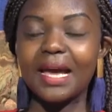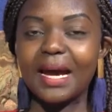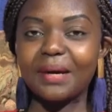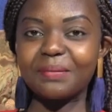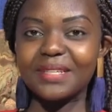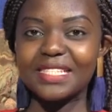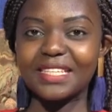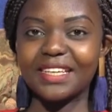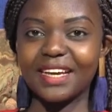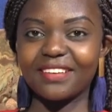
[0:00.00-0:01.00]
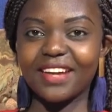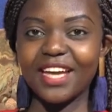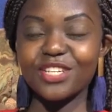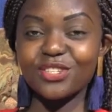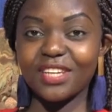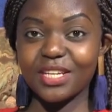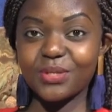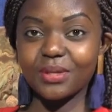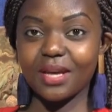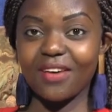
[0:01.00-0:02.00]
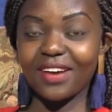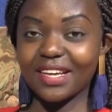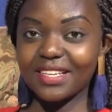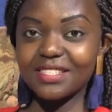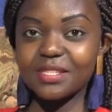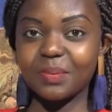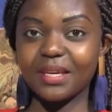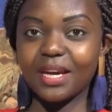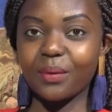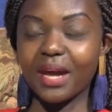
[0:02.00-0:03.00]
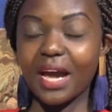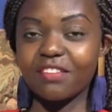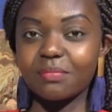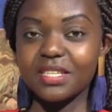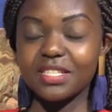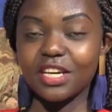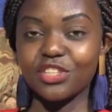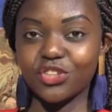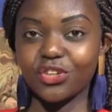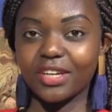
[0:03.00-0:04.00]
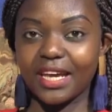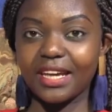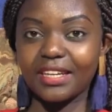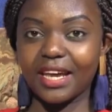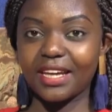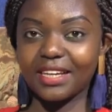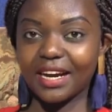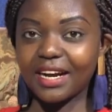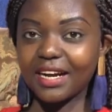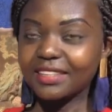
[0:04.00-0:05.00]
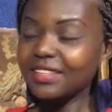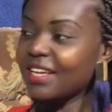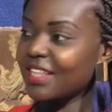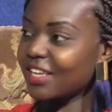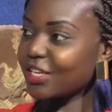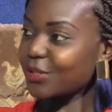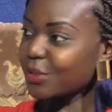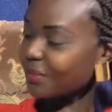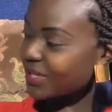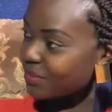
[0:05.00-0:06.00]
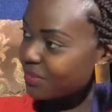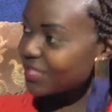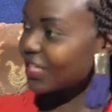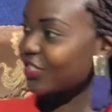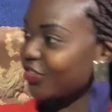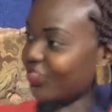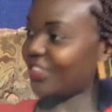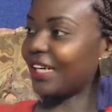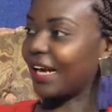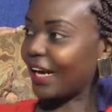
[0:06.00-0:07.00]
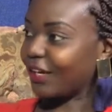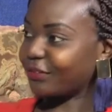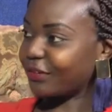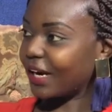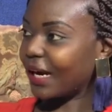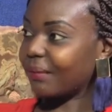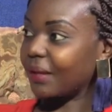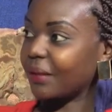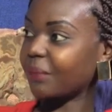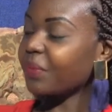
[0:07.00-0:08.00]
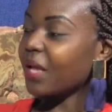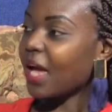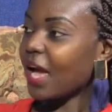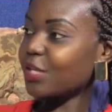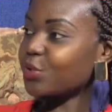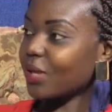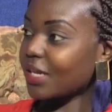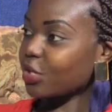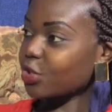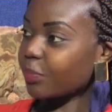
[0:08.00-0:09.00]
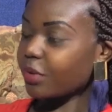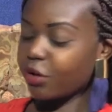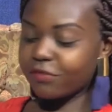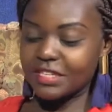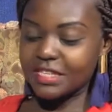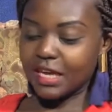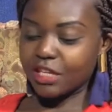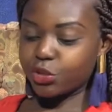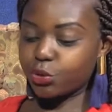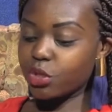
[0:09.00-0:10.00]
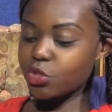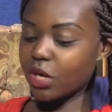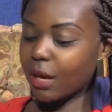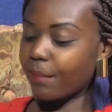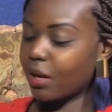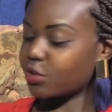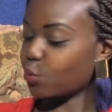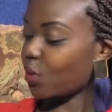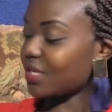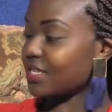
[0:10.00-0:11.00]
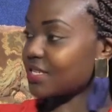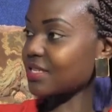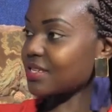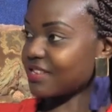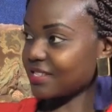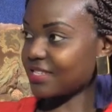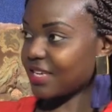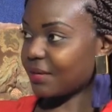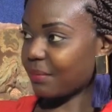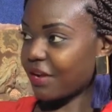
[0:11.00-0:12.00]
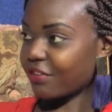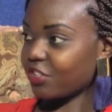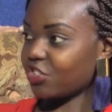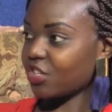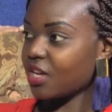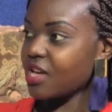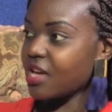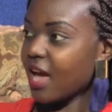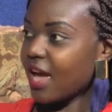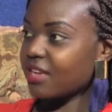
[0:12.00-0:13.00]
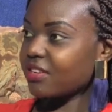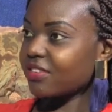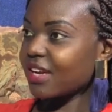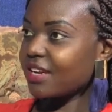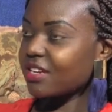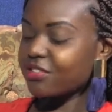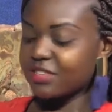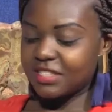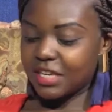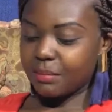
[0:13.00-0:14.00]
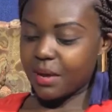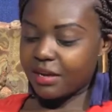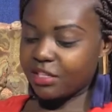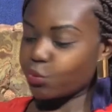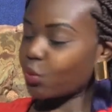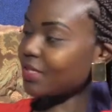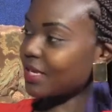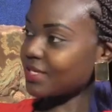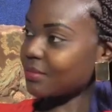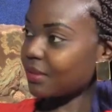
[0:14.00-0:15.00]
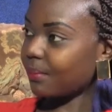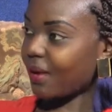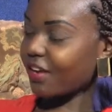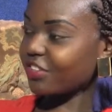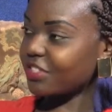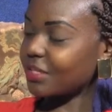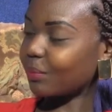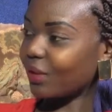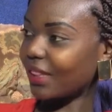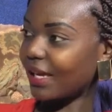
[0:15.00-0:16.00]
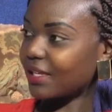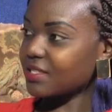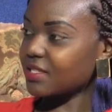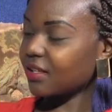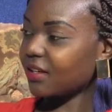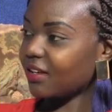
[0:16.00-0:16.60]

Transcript: I'm Wasikiare, and tonight our guest speaker we have Mr. John N. Ng'ang'a. Thank you so much, Mr. John Ng'ang'a, for coming. And tonight our topic of discussion will talk about what is Christian marriage. And regarding Christian marriage, what does marriage symbolize?